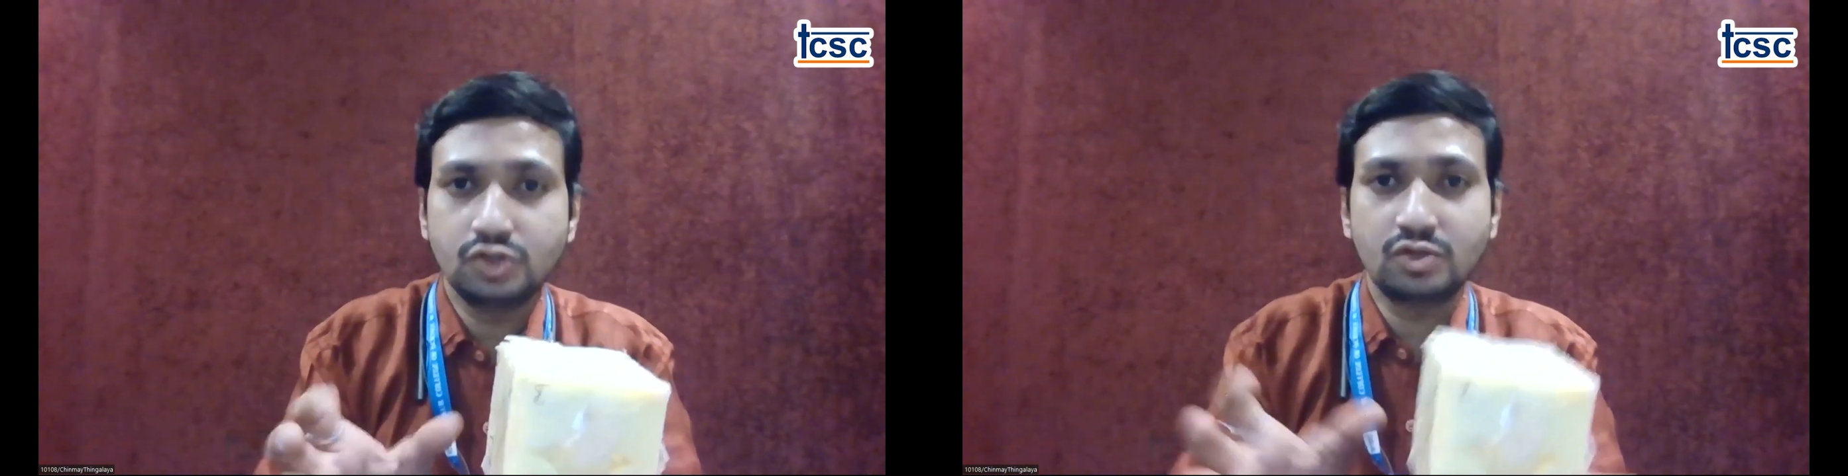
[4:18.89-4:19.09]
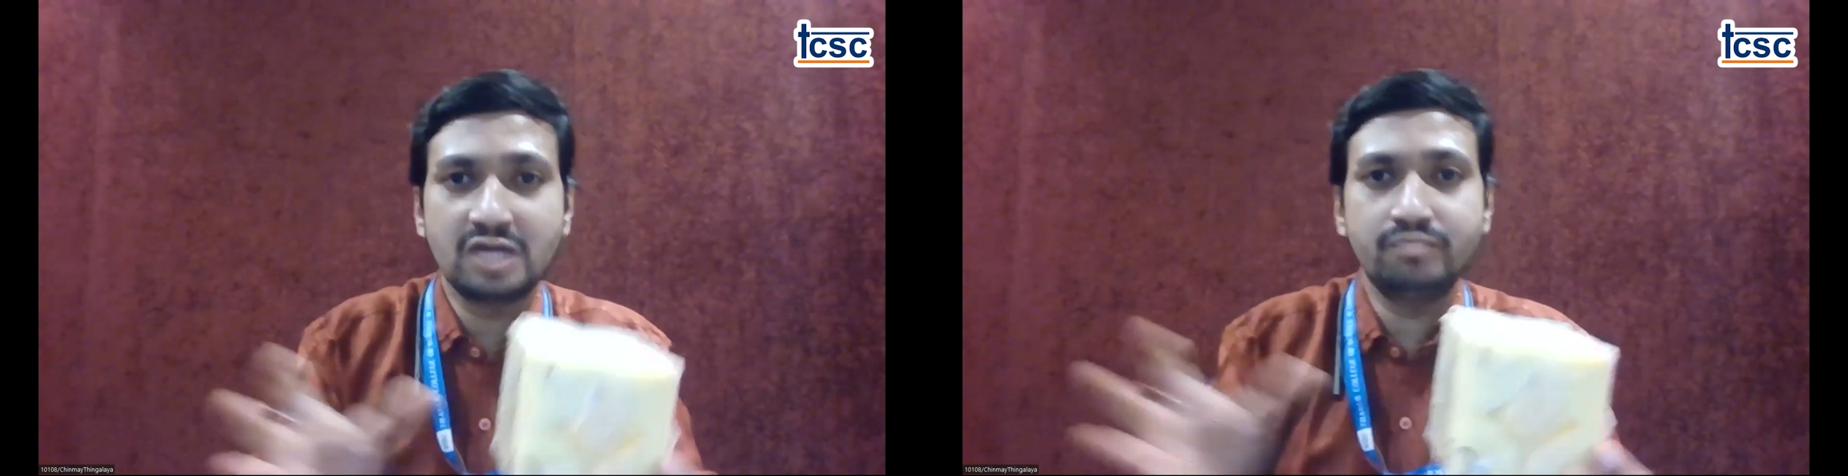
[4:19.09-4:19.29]

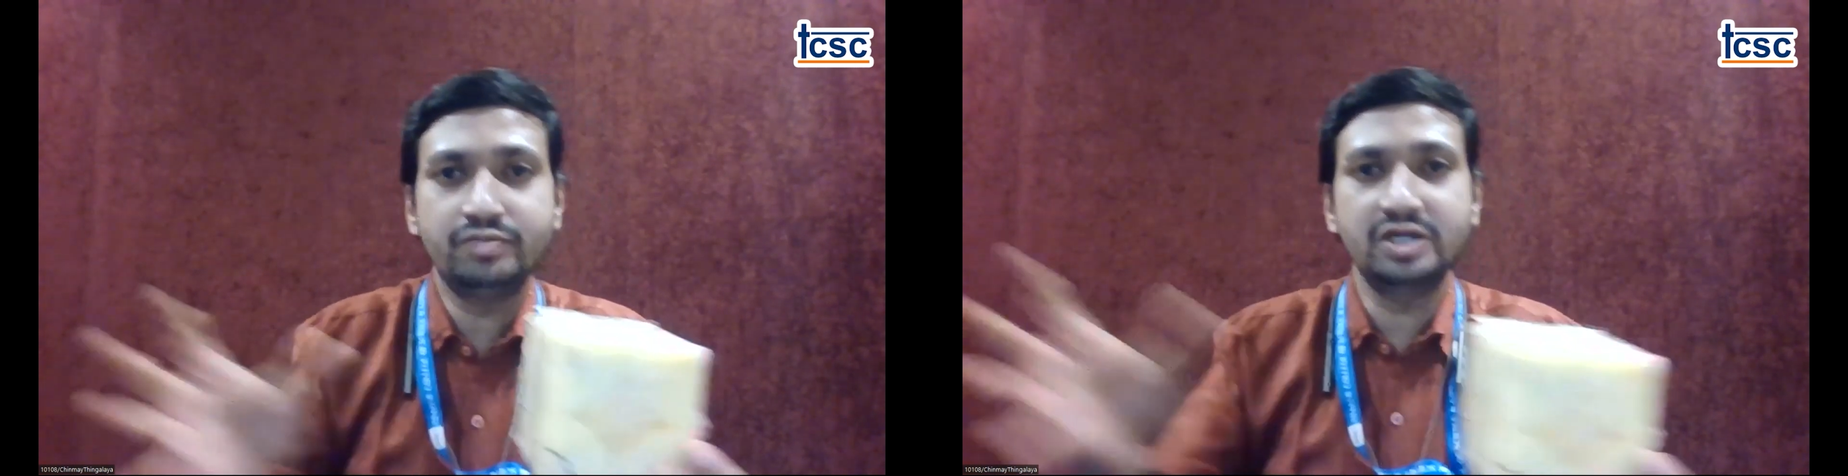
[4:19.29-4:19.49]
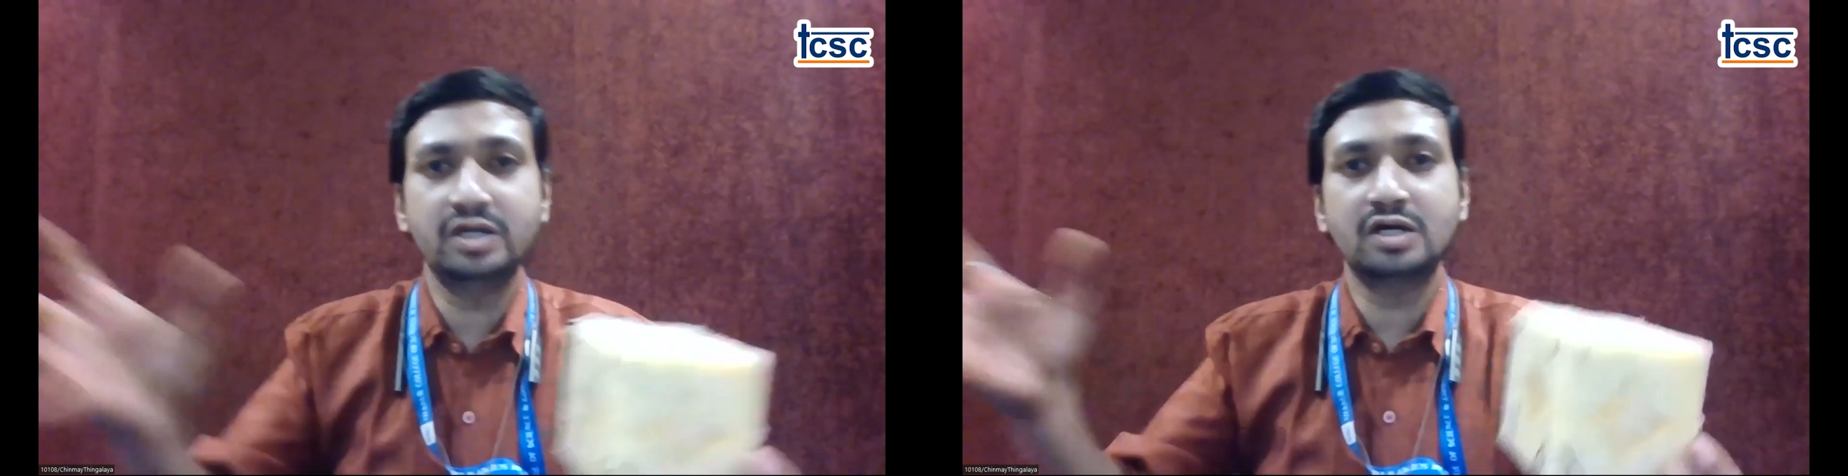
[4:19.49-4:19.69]
you can
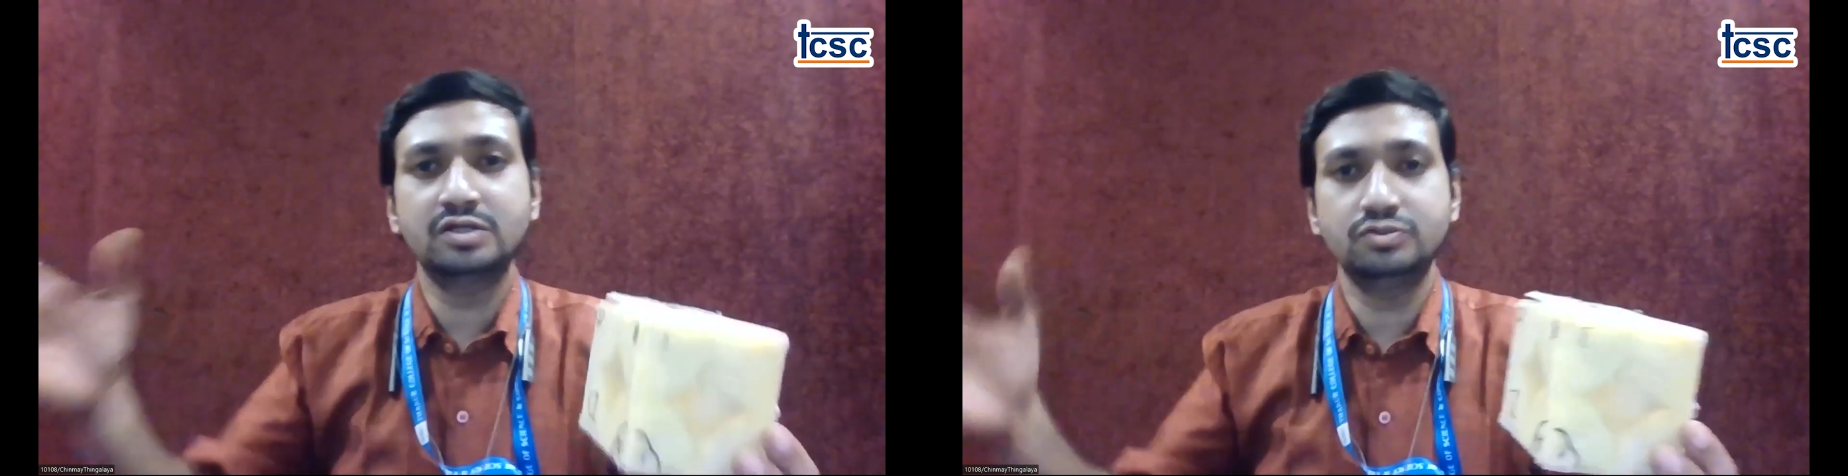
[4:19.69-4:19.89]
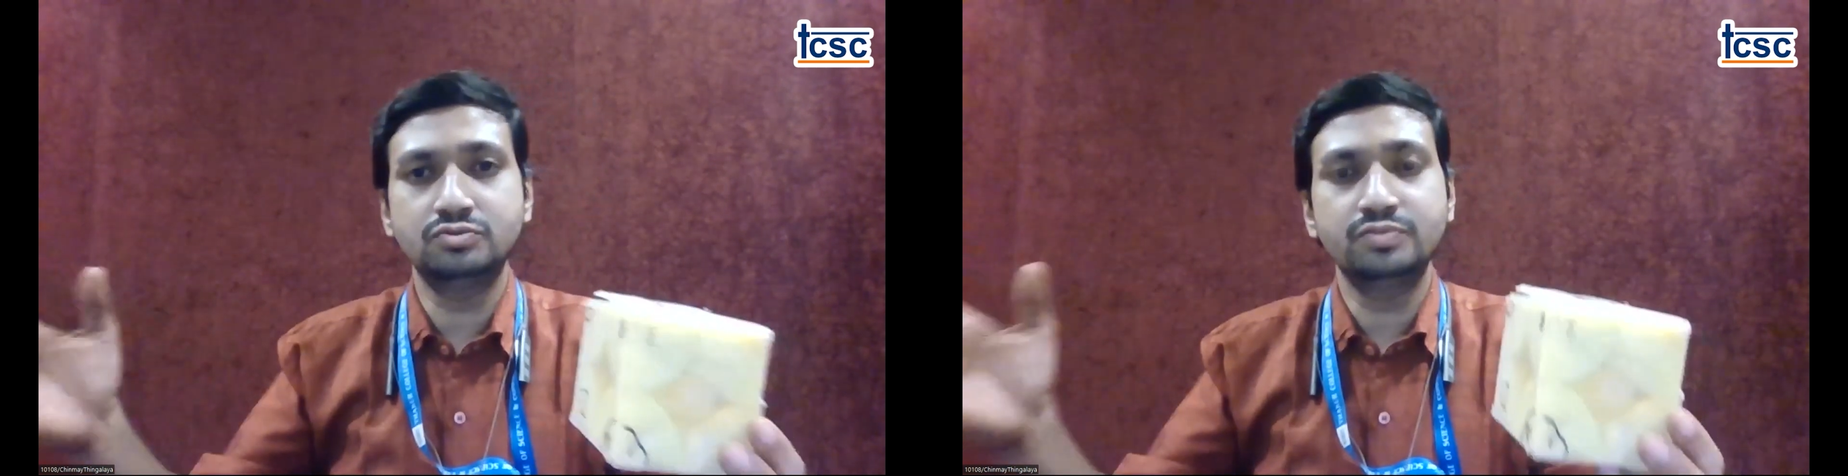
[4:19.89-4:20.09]
build a
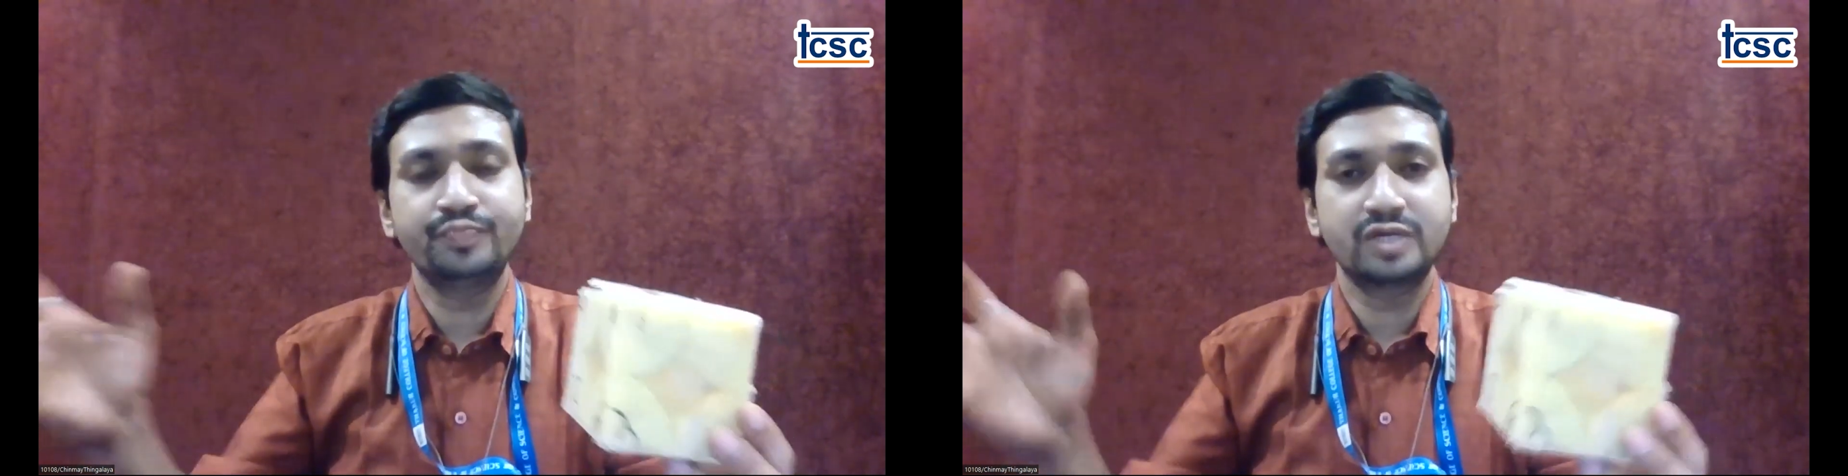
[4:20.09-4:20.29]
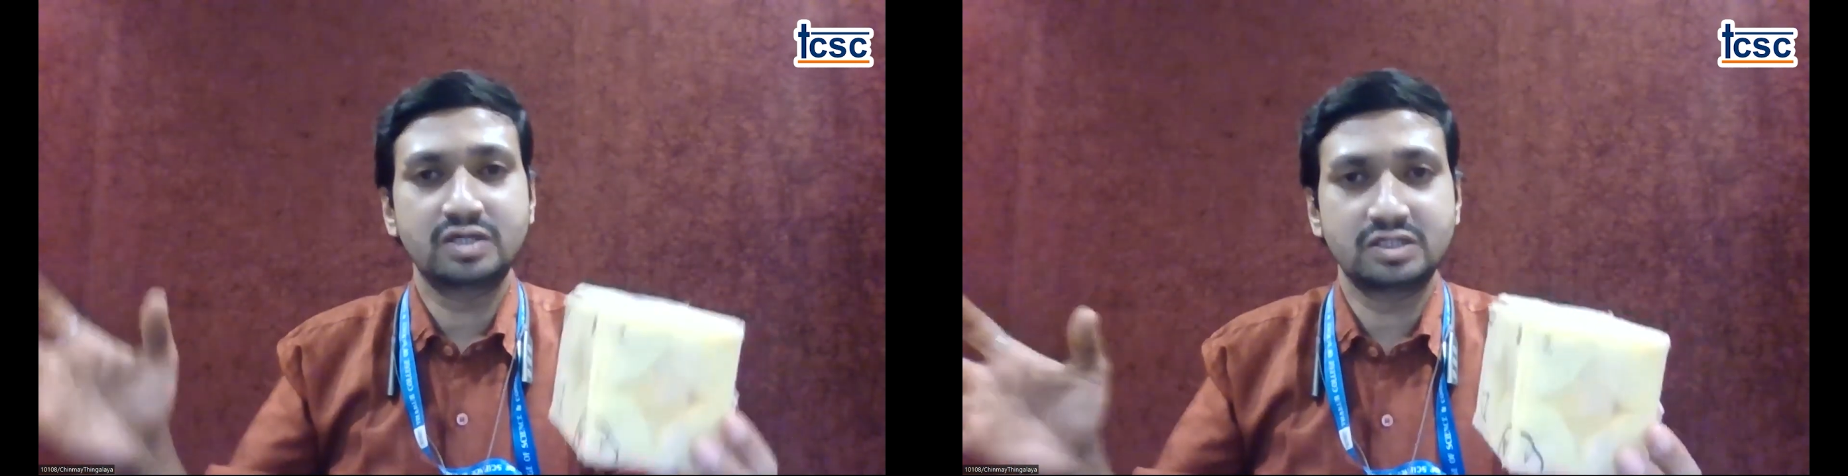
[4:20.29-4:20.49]
new
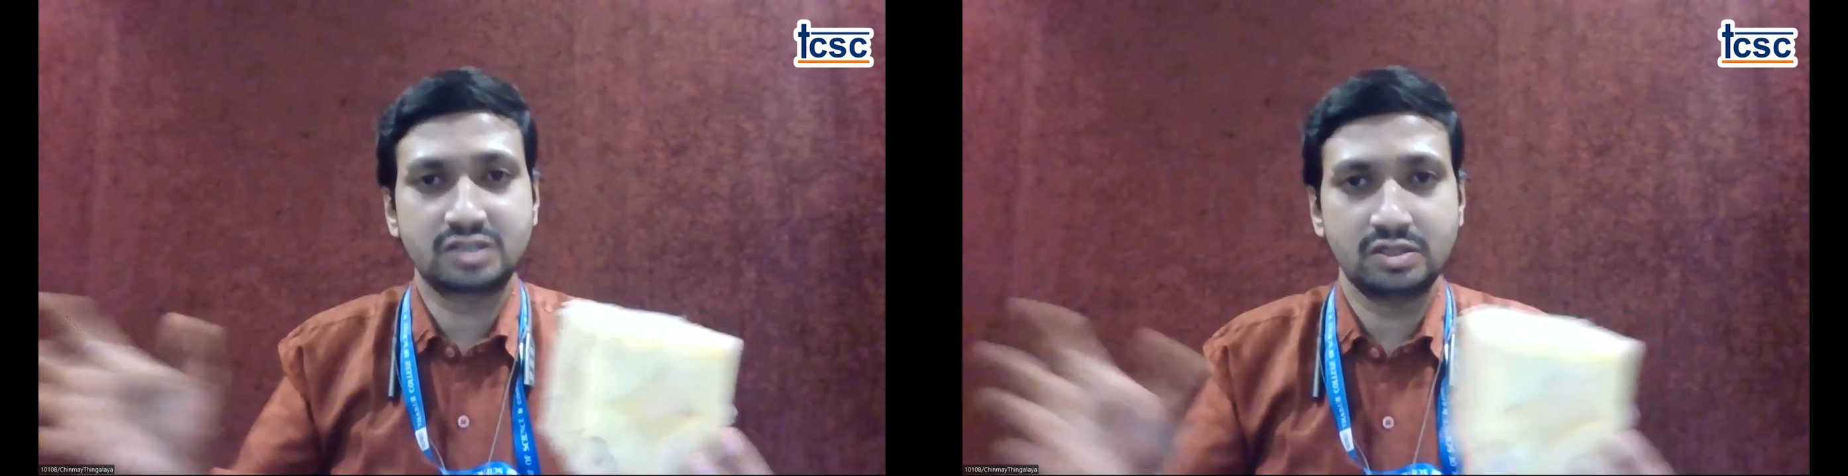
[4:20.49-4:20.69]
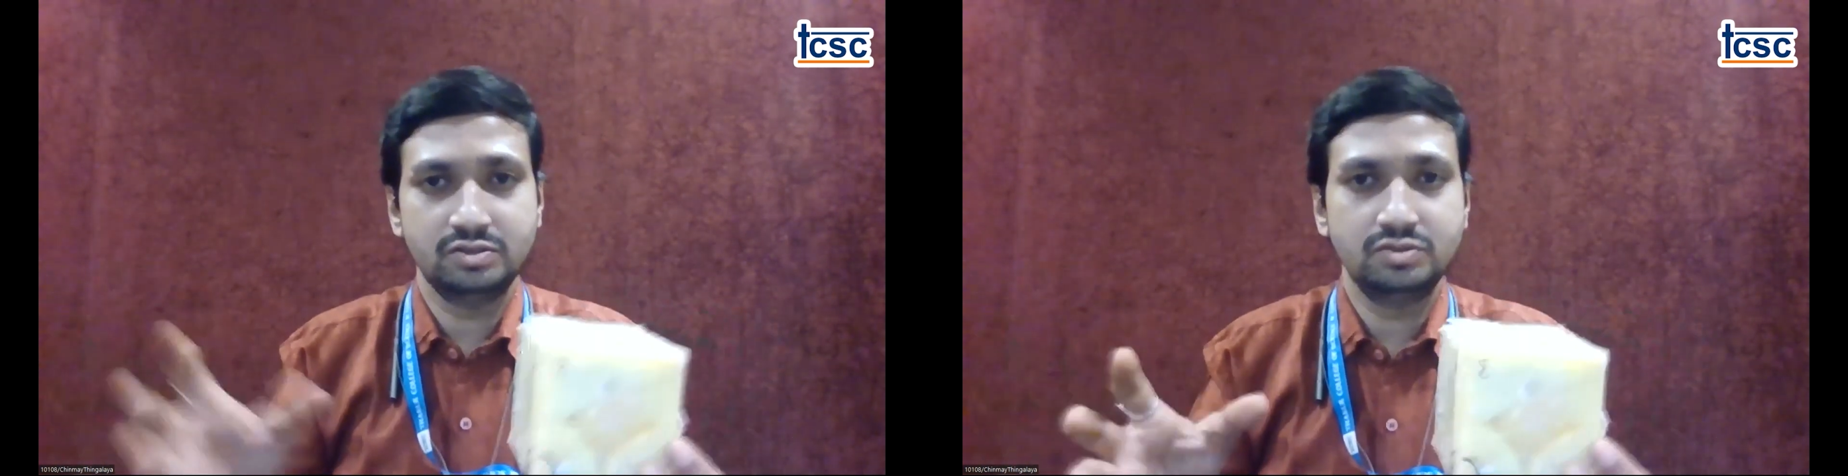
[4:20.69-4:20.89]

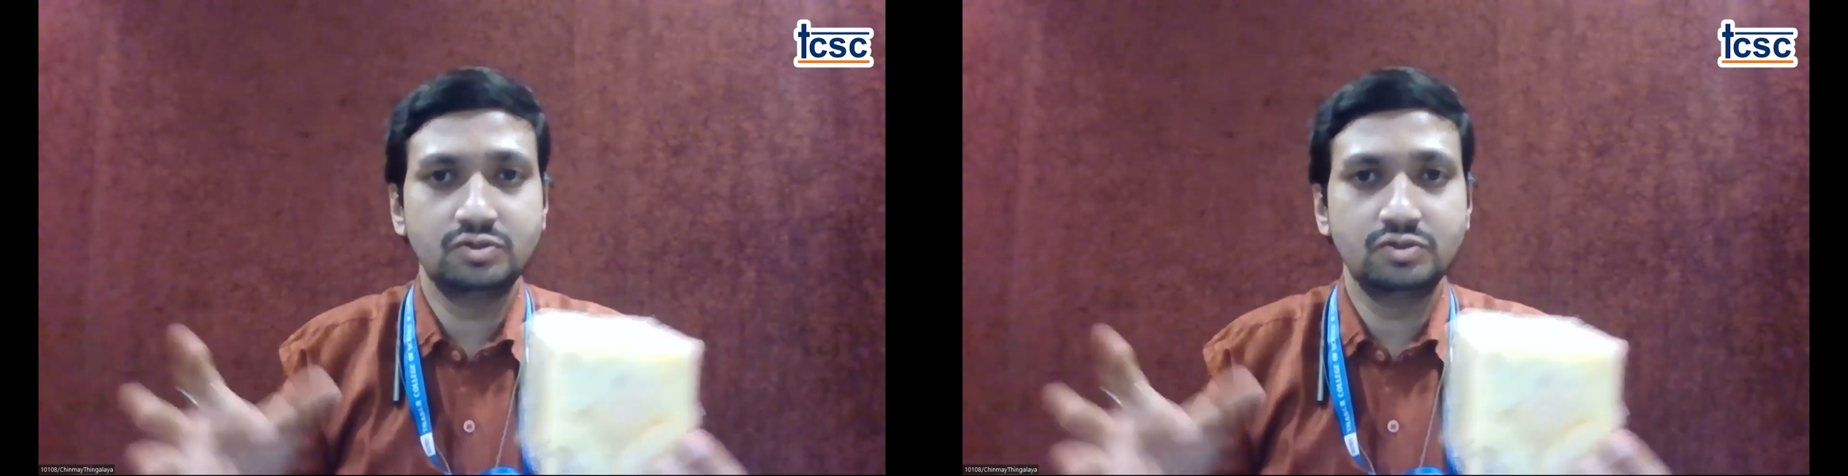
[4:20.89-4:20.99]
crystal